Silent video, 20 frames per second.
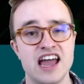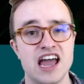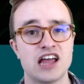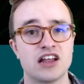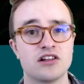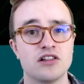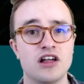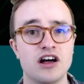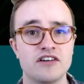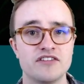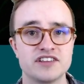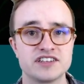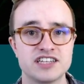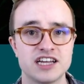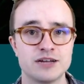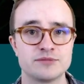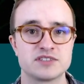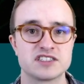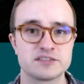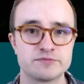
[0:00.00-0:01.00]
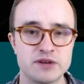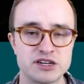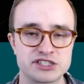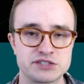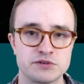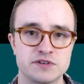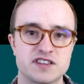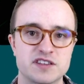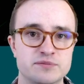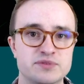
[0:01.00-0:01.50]
and a lot of the times,
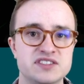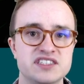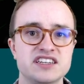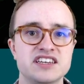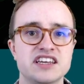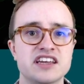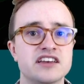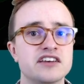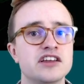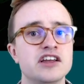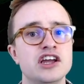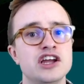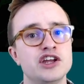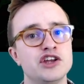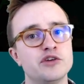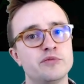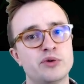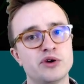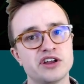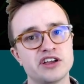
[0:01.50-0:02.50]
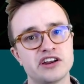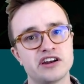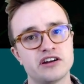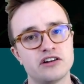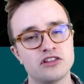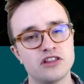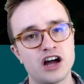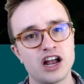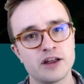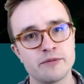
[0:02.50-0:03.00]
especially with Obsidian, you're putting in
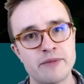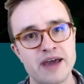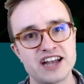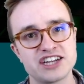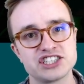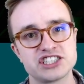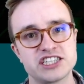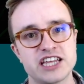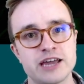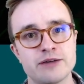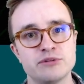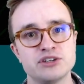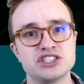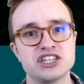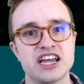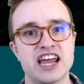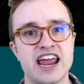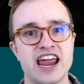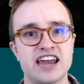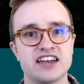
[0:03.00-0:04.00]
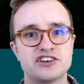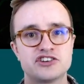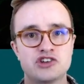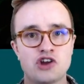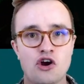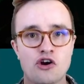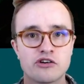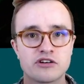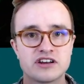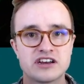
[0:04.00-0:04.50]
a lot of magic damage and
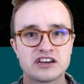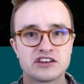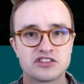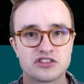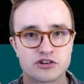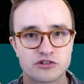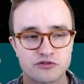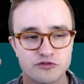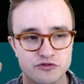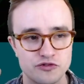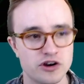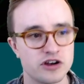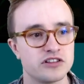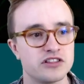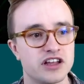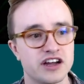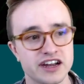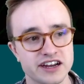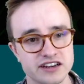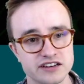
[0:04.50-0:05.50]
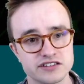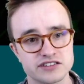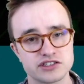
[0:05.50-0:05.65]
targeting their front line.